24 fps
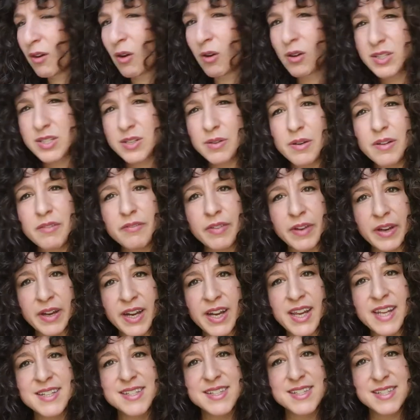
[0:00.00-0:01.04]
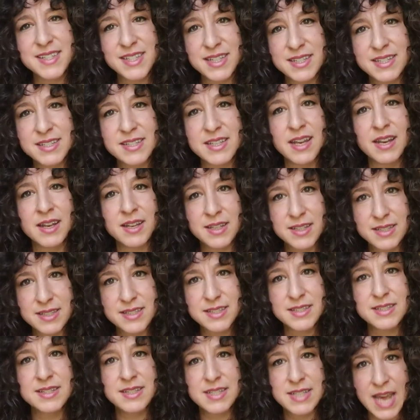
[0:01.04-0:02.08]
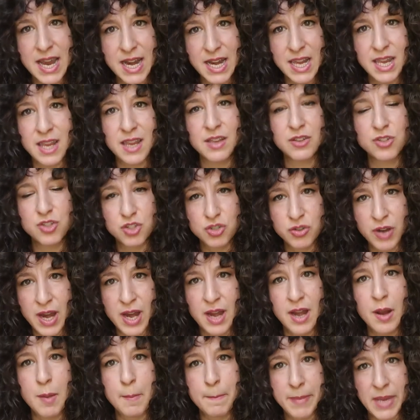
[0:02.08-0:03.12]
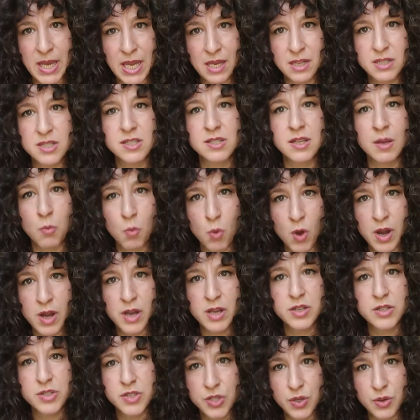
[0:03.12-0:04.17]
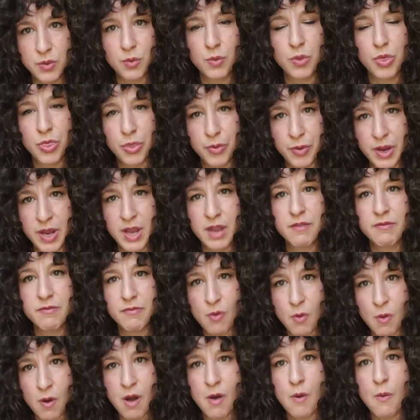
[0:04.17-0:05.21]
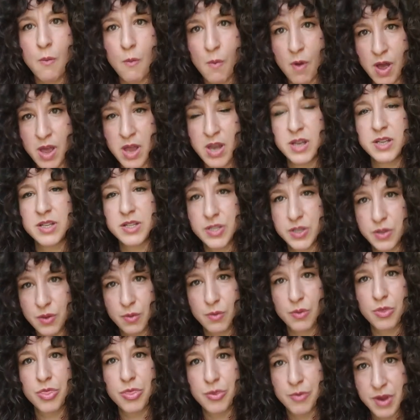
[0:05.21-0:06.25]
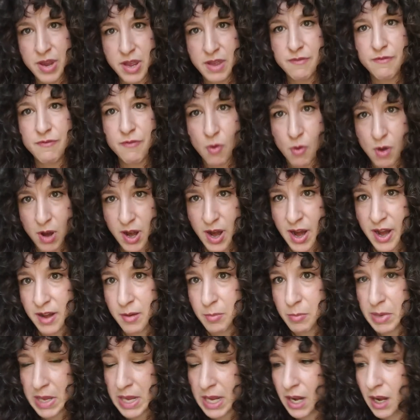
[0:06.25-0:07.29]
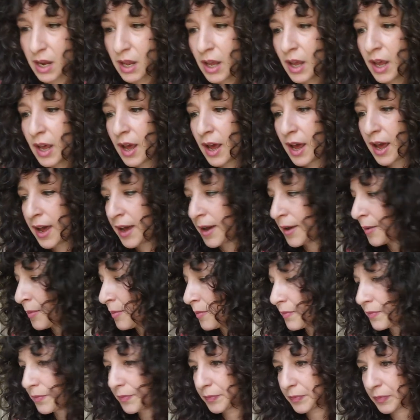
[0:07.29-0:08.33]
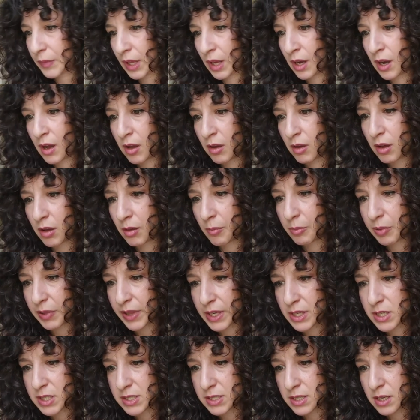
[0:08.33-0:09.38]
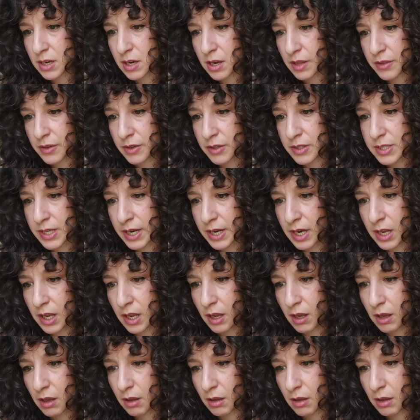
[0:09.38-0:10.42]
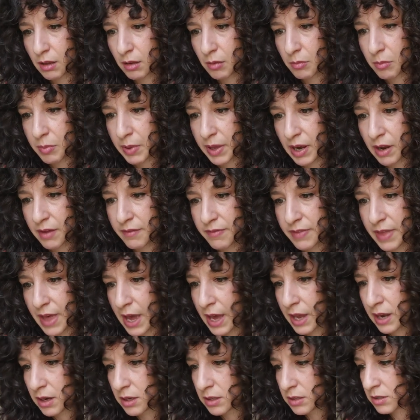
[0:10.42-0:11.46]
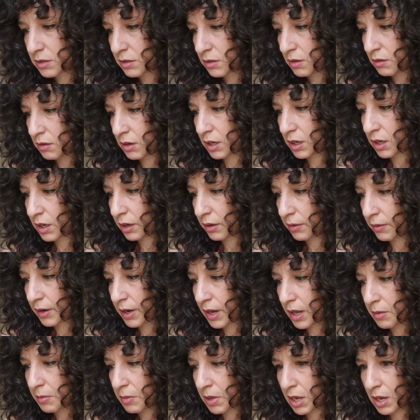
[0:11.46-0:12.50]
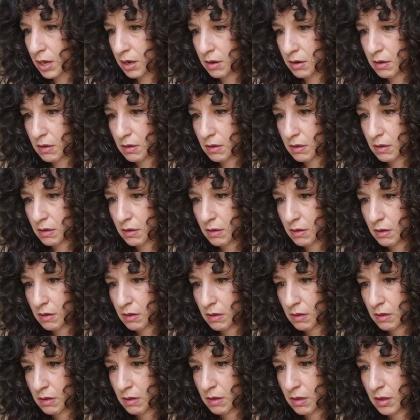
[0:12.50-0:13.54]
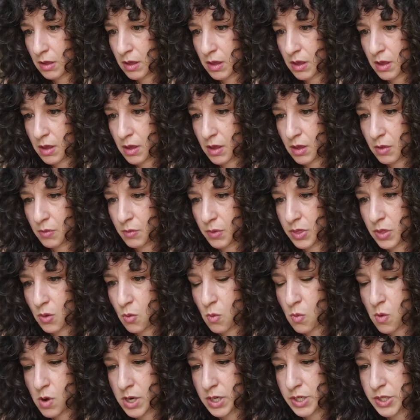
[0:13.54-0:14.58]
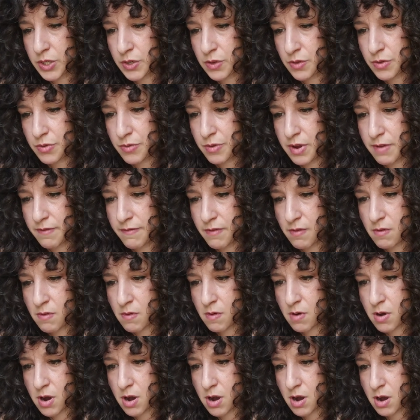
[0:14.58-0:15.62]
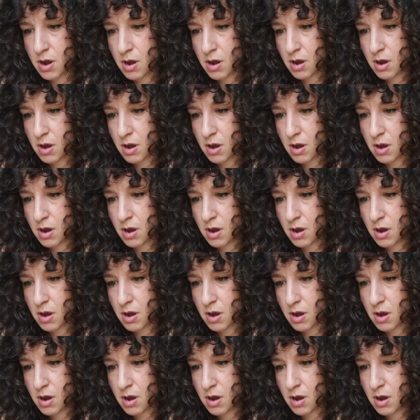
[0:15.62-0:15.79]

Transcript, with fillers: also a very insistent steady, straight beat, just a one, two, three, four, one, two, three, four kind of beat. Um, and I'll play just another tiny bit of that so you can hear what I mean. With the one, two, three, four.